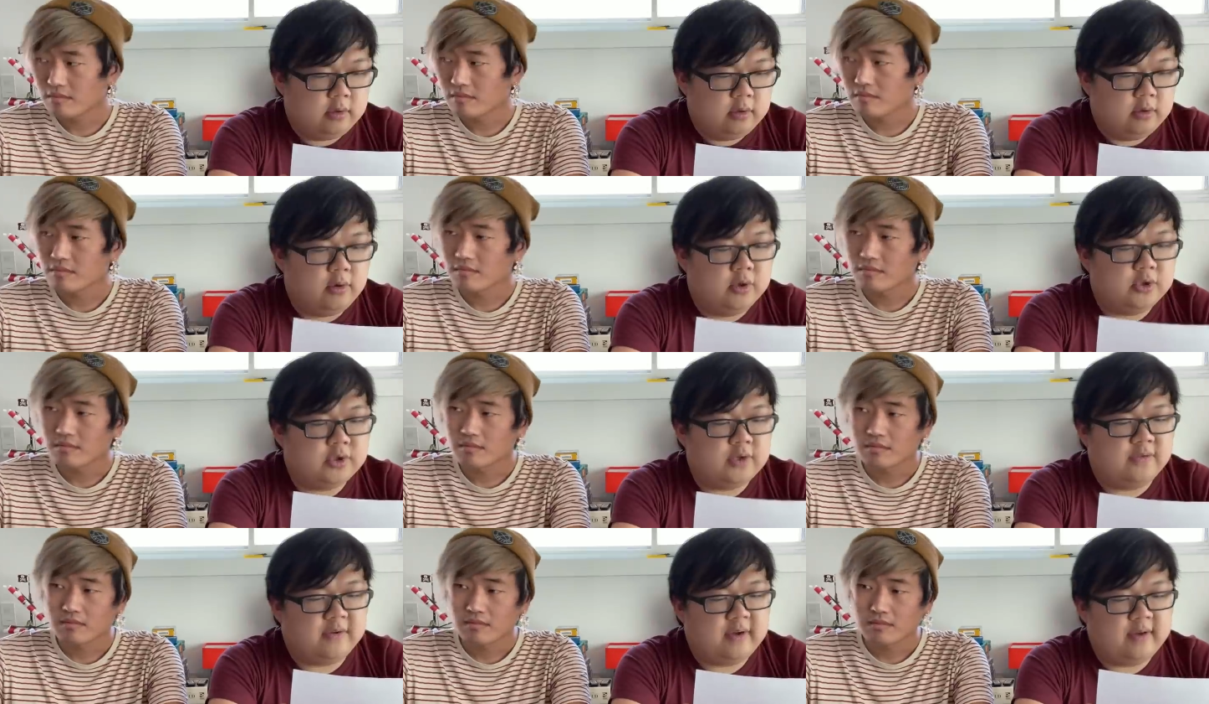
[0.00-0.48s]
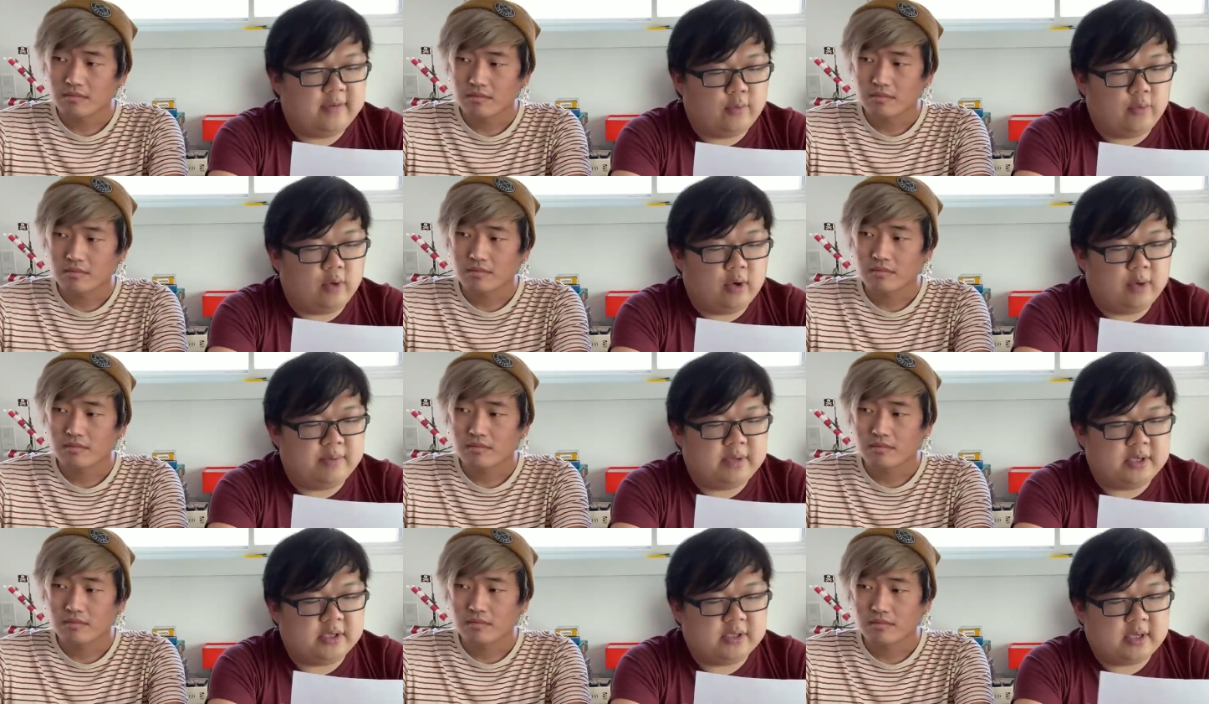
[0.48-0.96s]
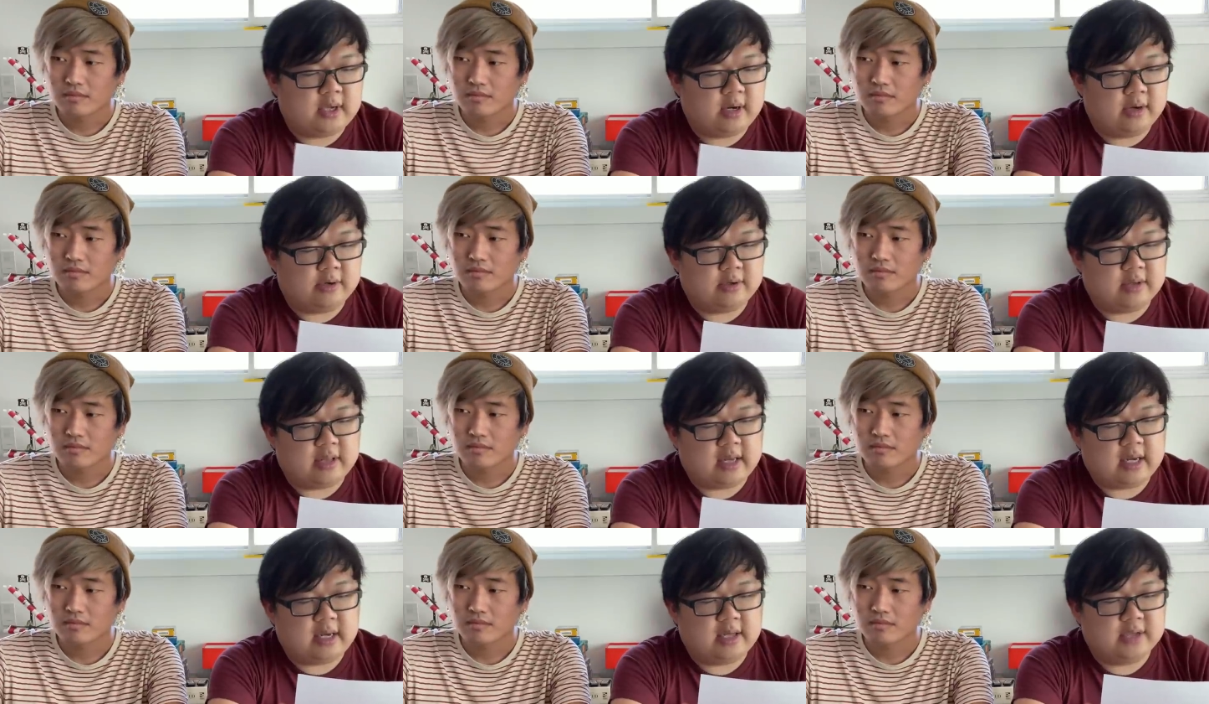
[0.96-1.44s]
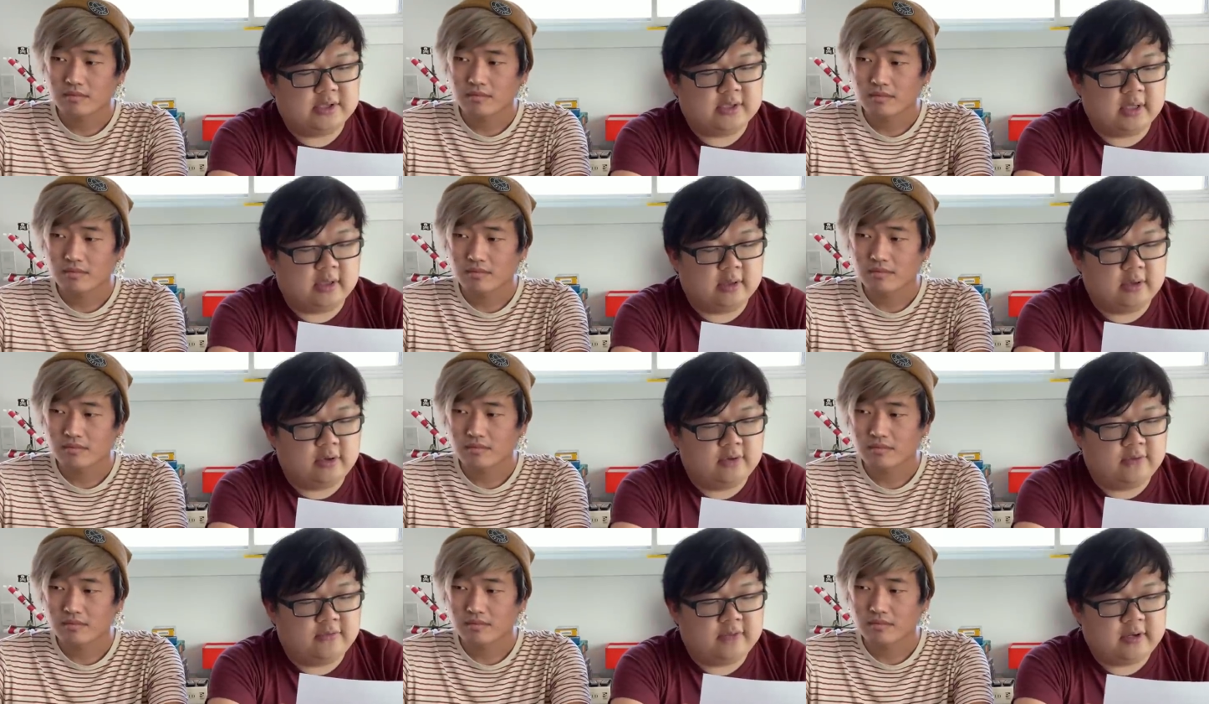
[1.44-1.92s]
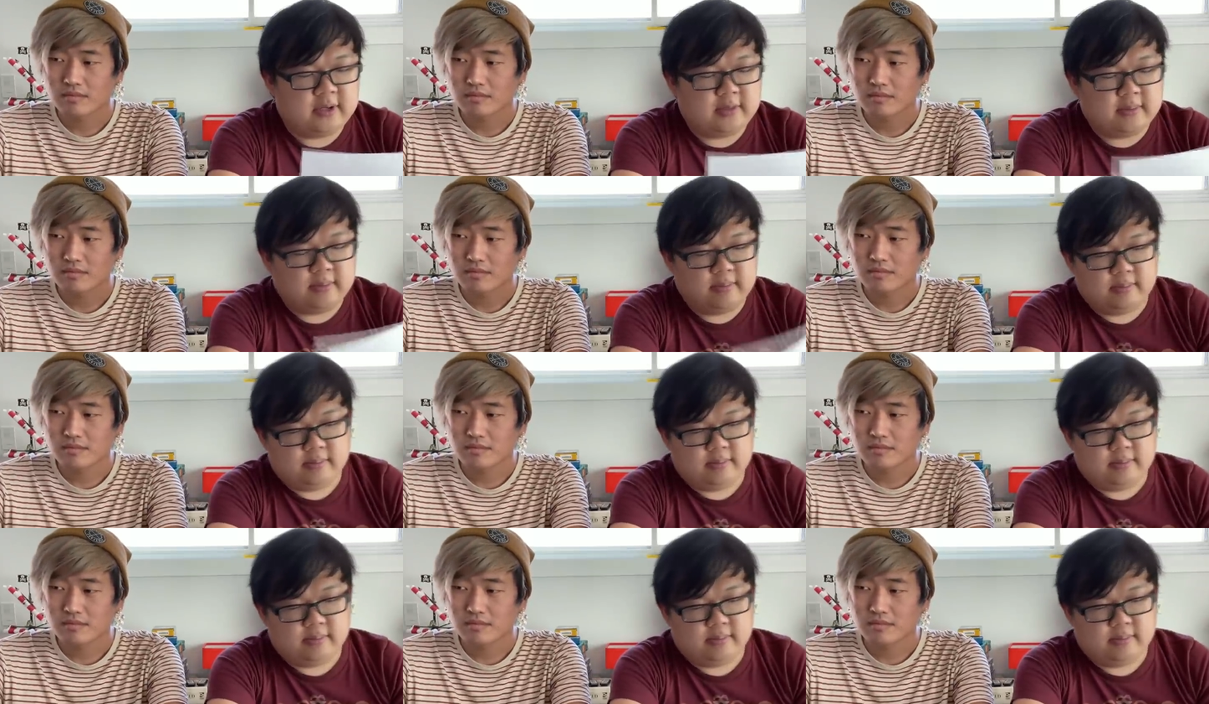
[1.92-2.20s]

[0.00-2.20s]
Speaker 1: Who's your favorite One Piece character that isn't Luffy?